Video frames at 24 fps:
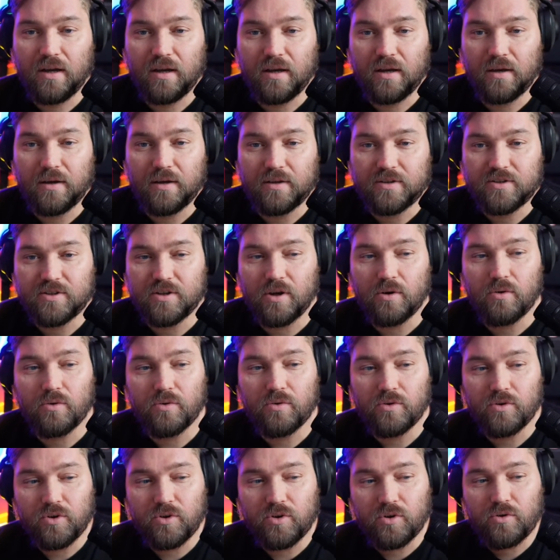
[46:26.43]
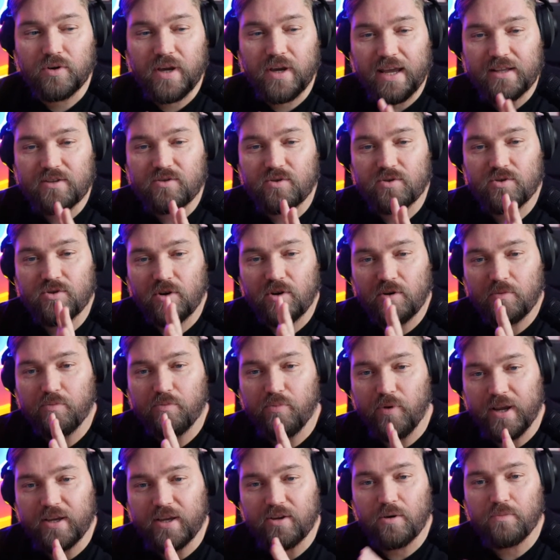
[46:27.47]
So you get to sort of
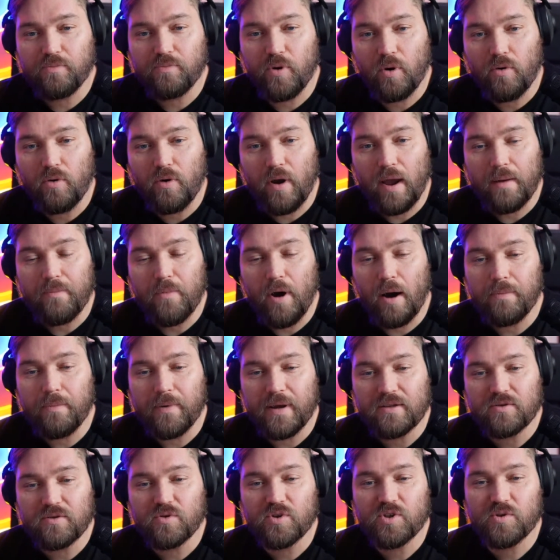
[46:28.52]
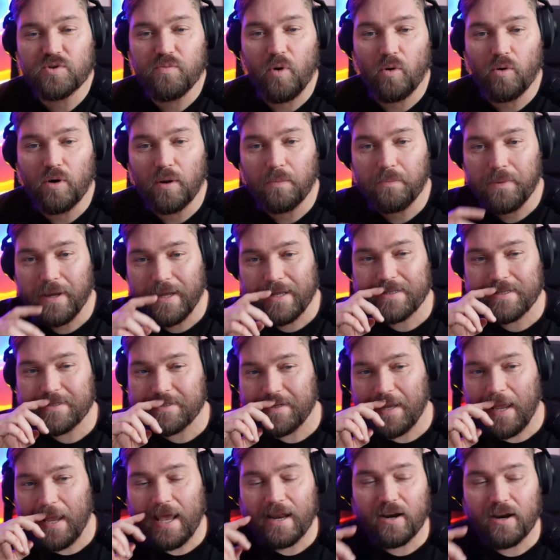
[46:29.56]
break your program up into smaller bits
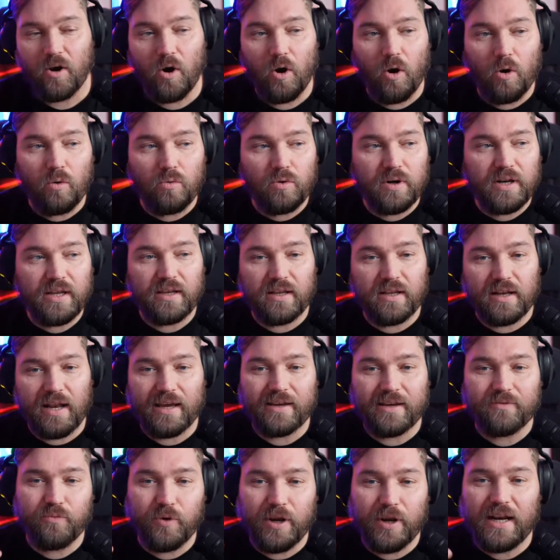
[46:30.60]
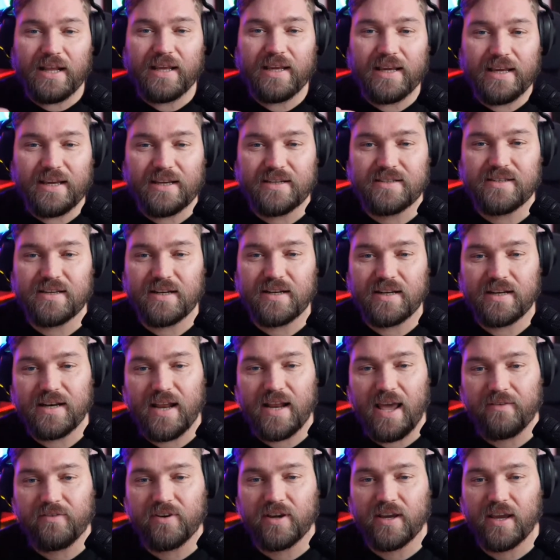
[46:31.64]
and only like really easily
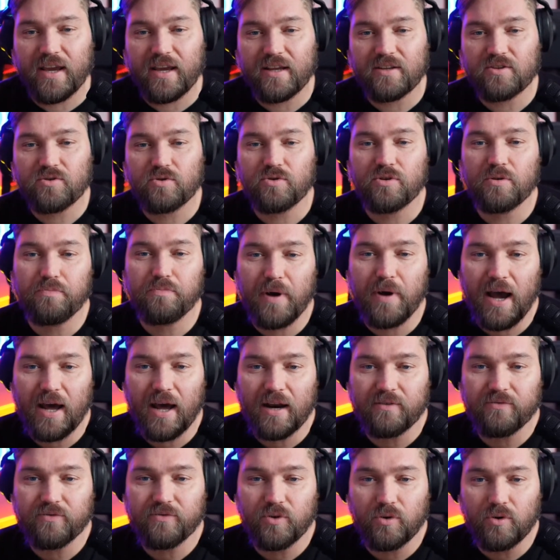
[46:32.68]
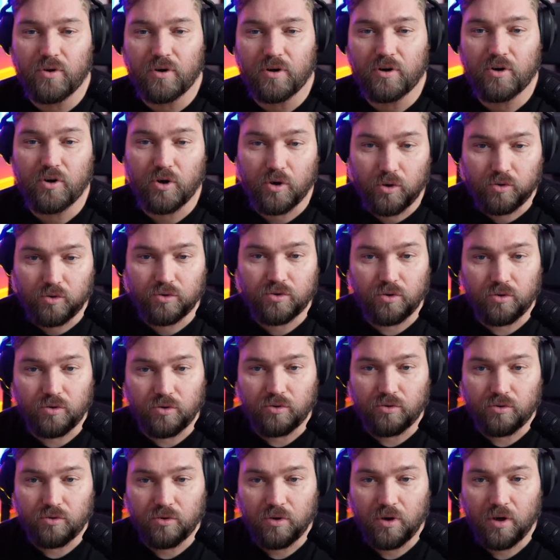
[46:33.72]
navigate to the part of your code
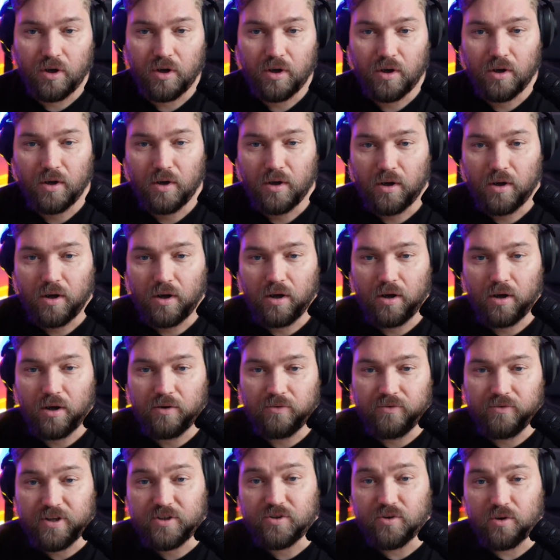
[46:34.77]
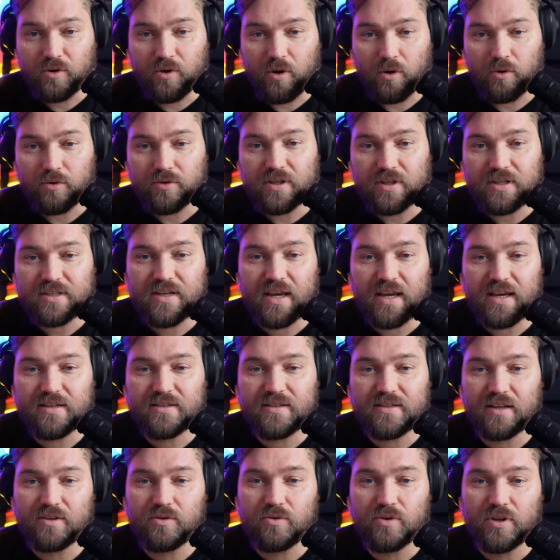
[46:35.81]
or visual code in this case
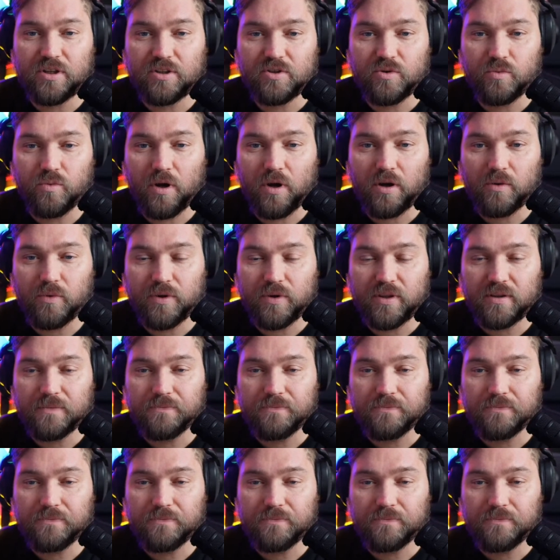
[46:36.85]
that you need to work with.